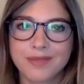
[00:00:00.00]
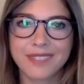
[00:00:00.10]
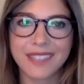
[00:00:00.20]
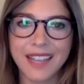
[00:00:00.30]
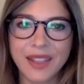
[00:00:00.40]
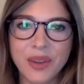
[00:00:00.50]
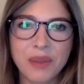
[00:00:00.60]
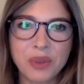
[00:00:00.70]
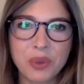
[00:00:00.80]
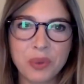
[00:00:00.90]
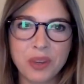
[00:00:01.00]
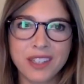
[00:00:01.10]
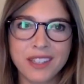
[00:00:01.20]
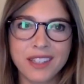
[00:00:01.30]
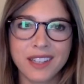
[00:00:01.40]
Hello,
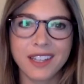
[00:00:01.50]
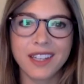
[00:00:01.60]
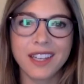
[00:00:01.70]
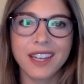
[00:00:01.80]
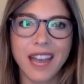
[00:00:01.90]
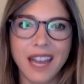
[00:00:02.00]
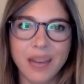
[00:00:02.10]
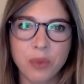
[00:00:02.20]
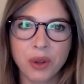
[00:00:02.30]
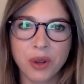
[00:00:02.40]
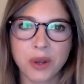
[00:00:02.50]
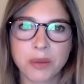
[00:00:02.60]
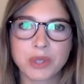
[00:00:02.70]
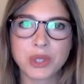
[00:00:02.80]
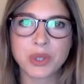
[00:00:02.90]
everyone, and welcome
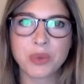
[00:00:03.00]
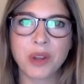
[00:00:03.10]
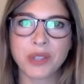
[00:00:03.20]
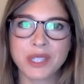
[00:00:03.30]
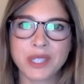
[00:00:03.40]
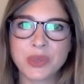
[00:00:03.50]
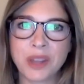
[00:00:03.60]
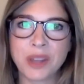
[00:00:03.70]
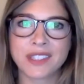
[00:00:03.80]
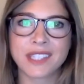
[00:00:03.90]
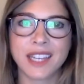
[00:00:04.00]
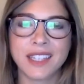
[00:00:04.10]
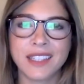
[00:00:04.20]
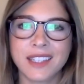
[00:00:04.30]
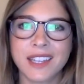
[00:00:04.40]
to Wellness Wednesday,